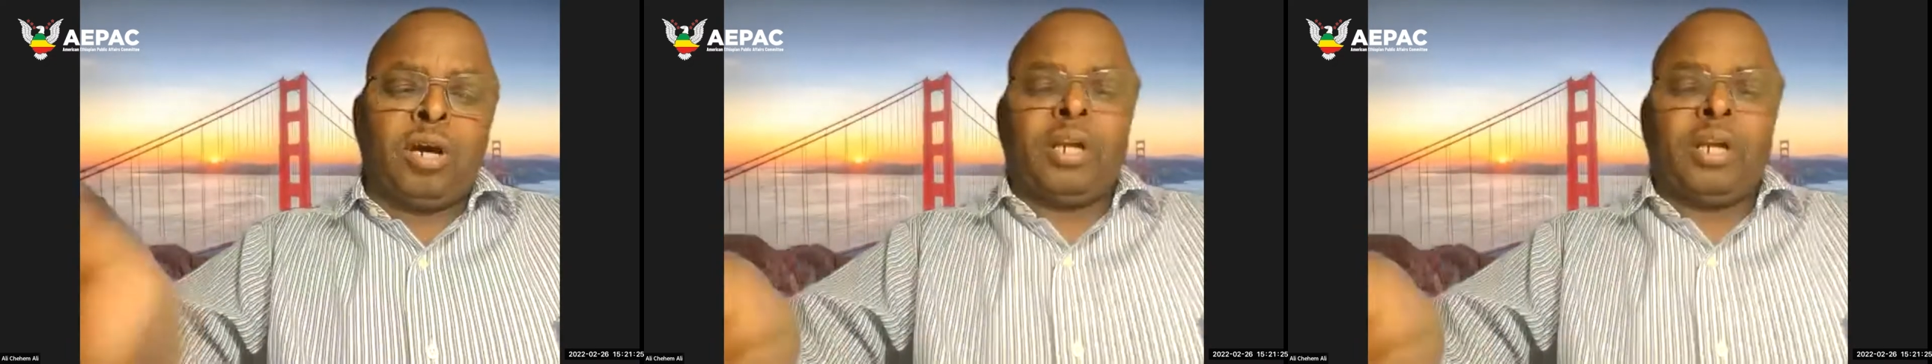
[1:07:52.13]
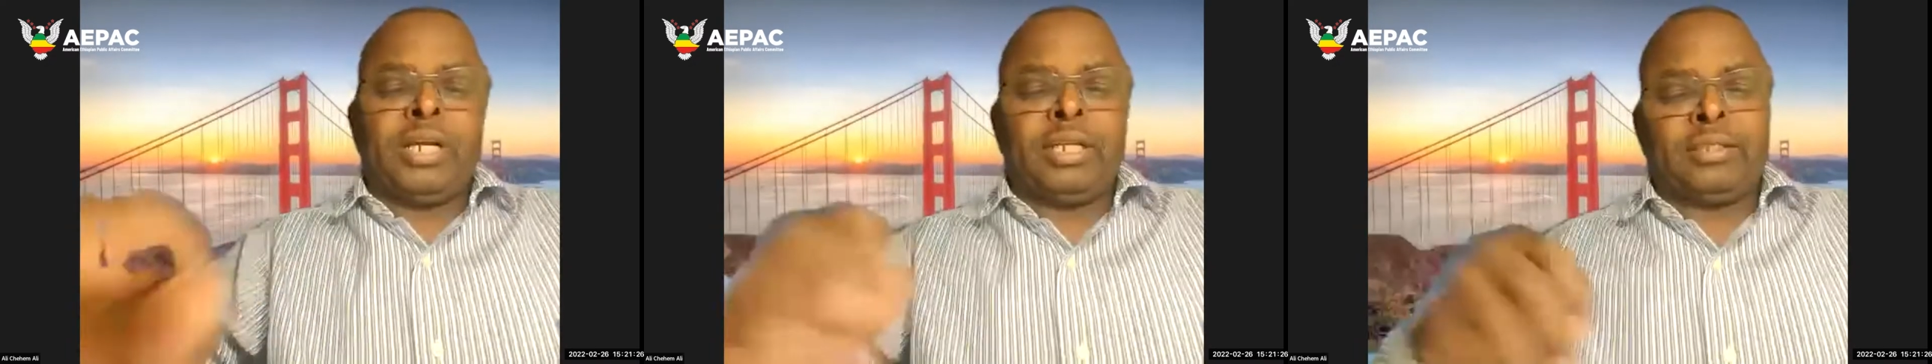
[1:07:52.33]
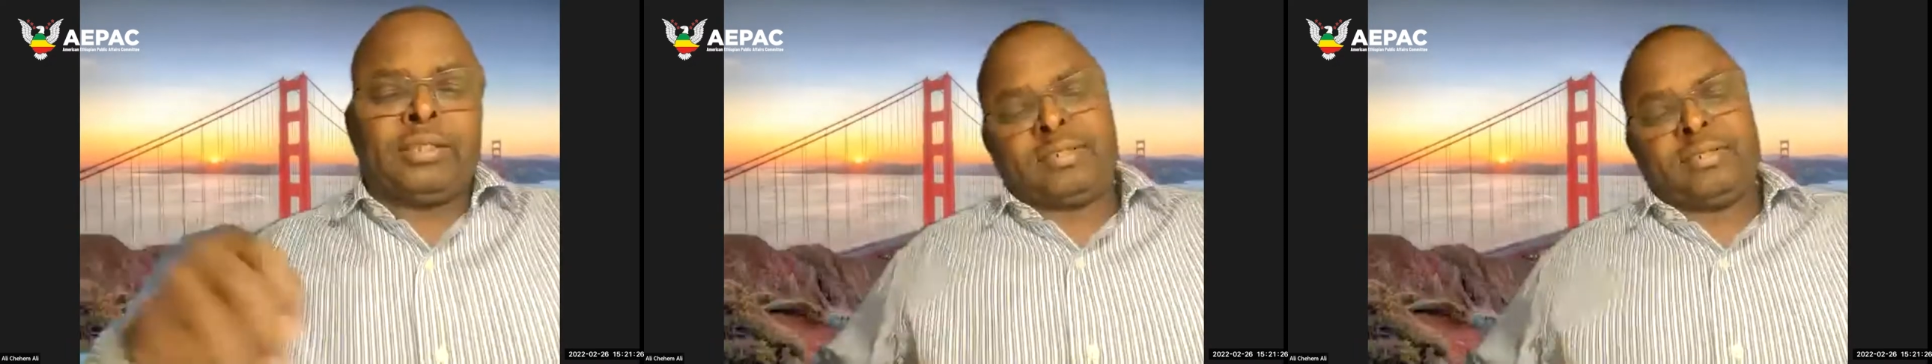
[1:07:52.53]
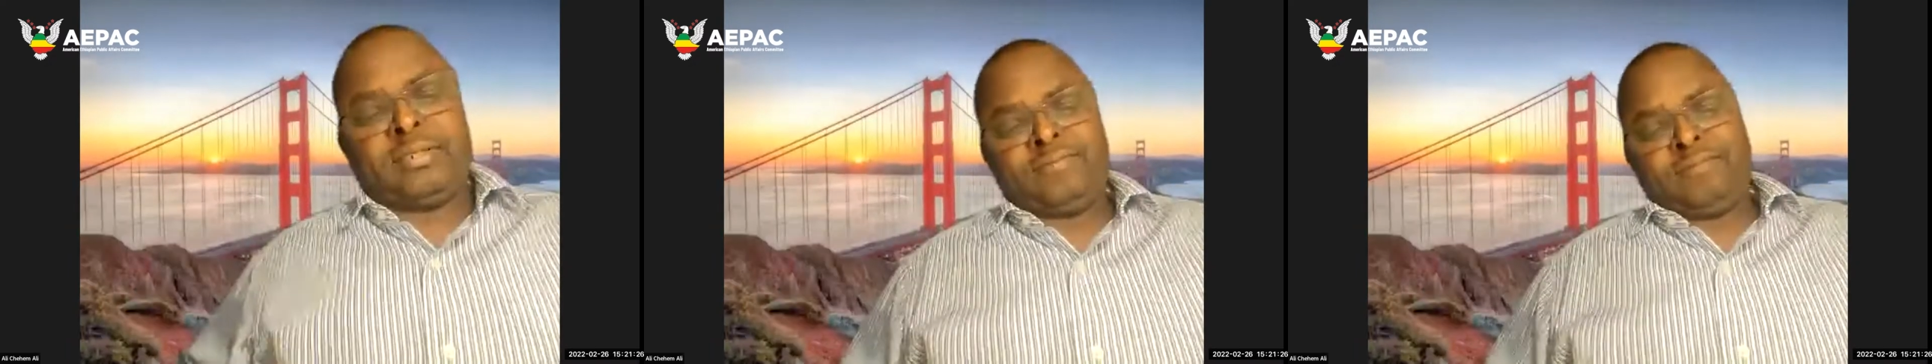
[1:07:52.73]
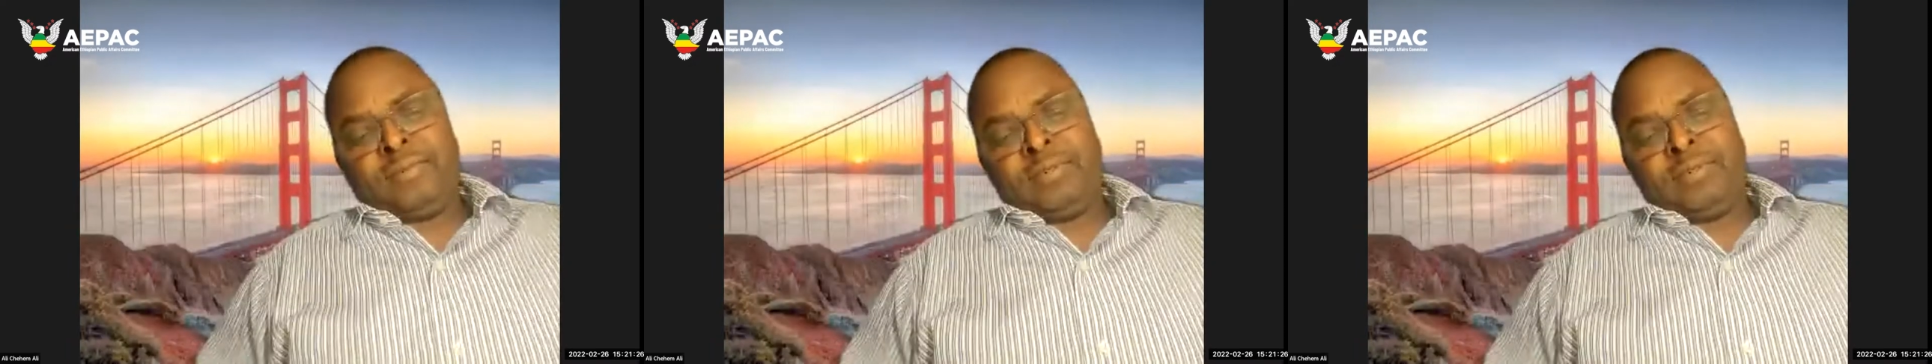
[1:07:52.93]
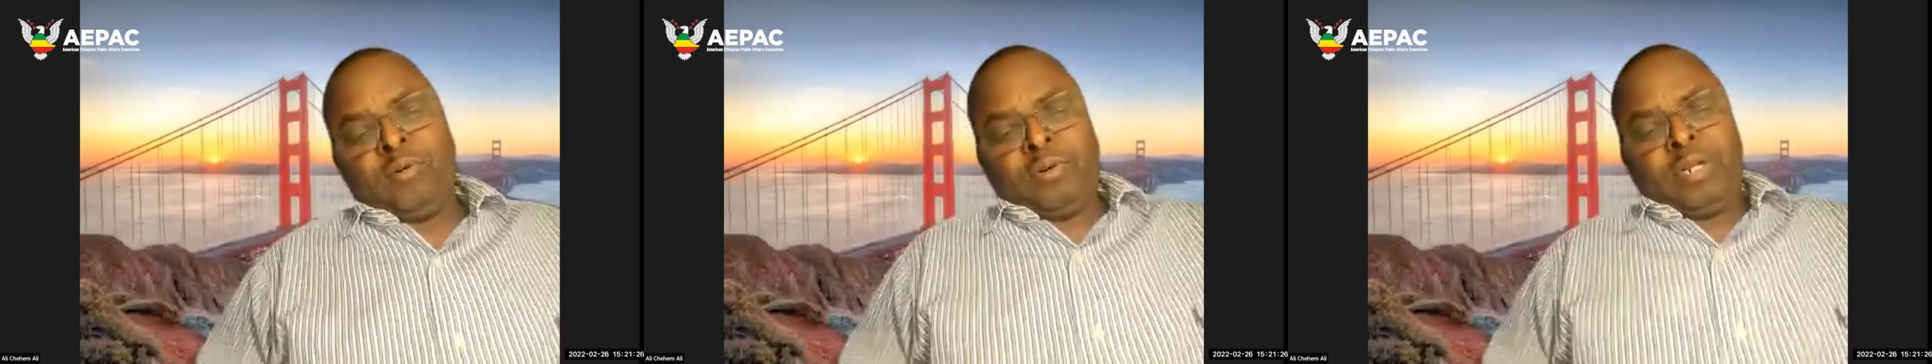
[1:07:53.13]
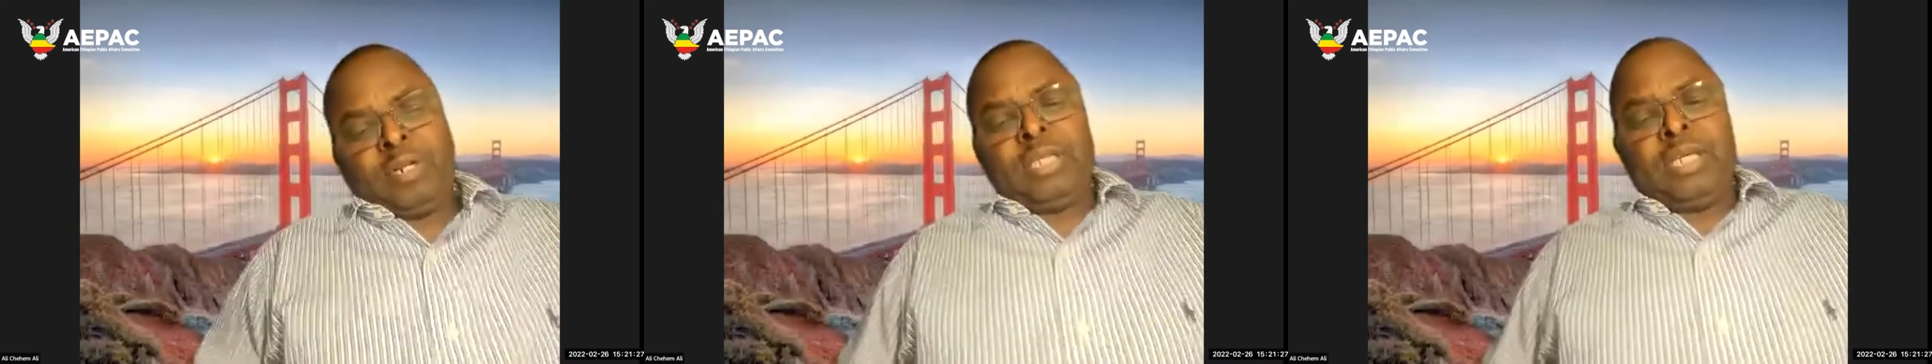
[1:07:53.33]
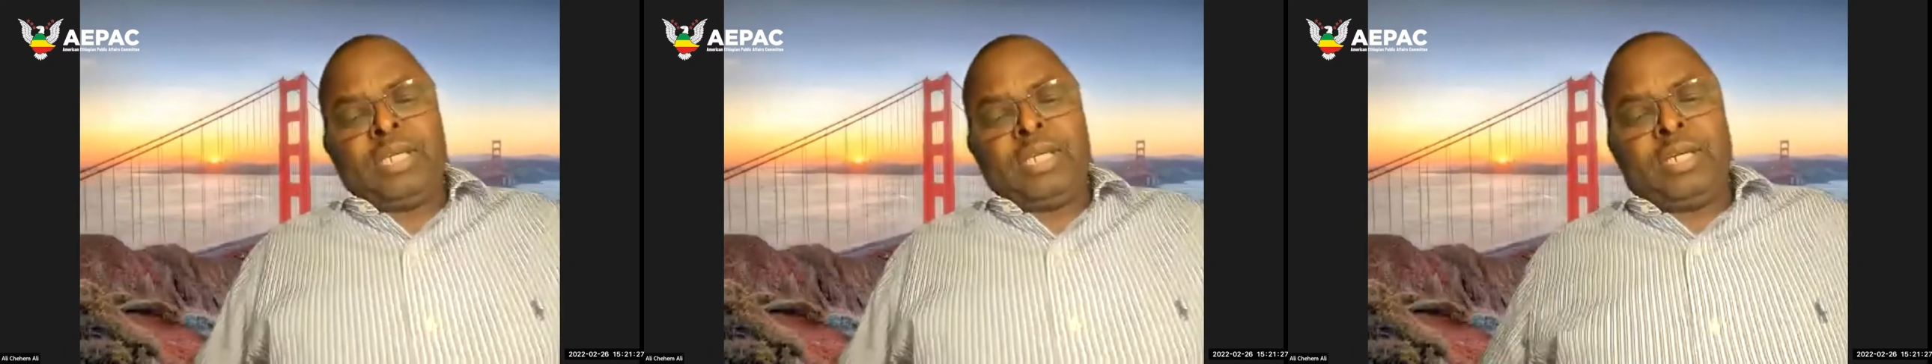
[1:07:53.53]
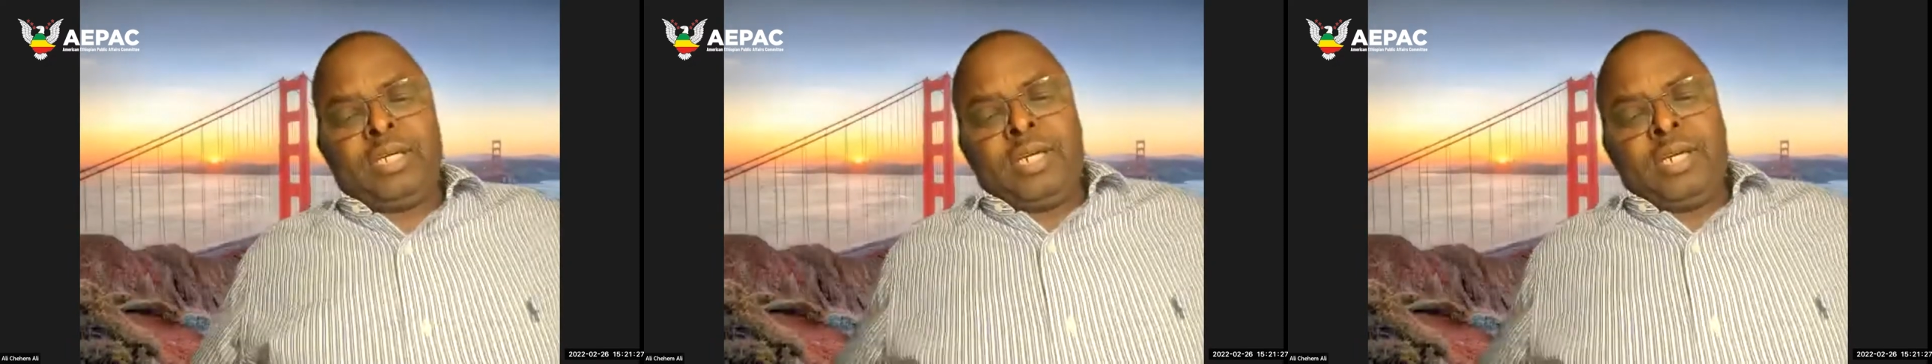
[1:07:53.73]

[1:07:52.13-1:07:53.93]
target already